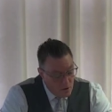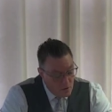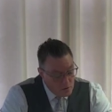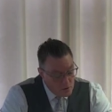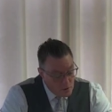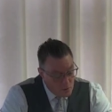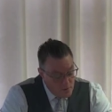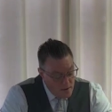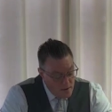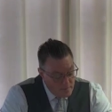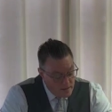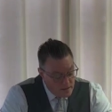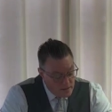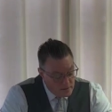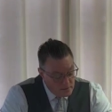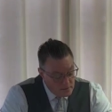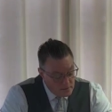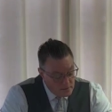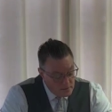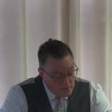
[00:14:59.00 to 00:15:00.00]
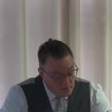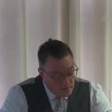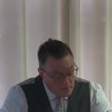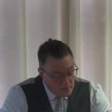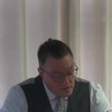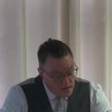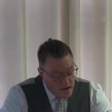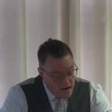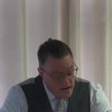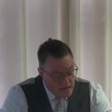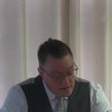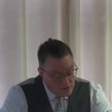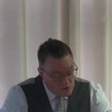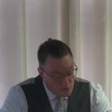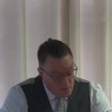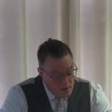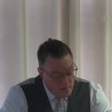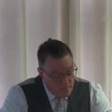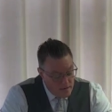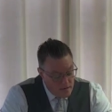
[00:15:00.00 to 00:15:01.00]
Older women, the
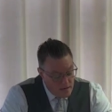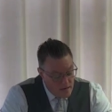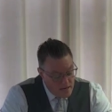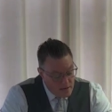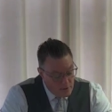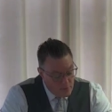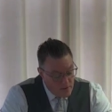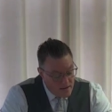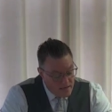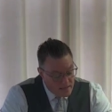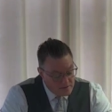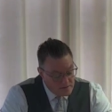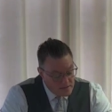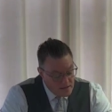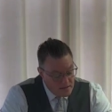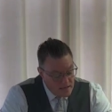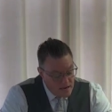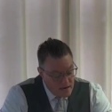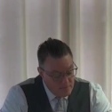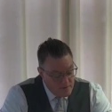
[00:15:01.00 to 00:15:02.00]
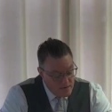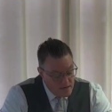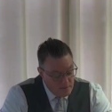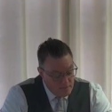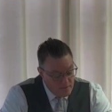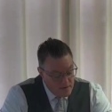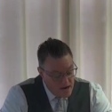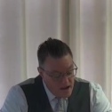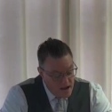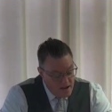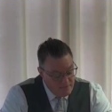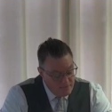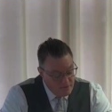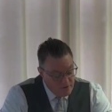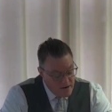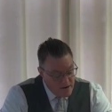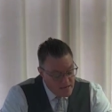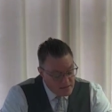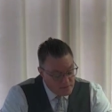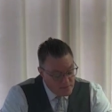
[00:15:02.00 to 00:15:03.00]
aged women likewise, that they be in
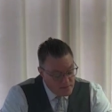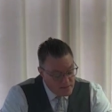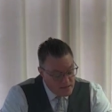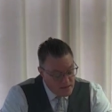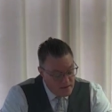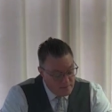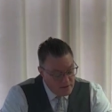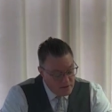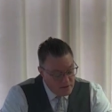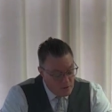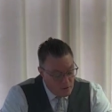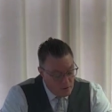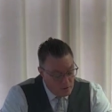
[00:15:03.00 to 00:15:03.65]
behavior as becometh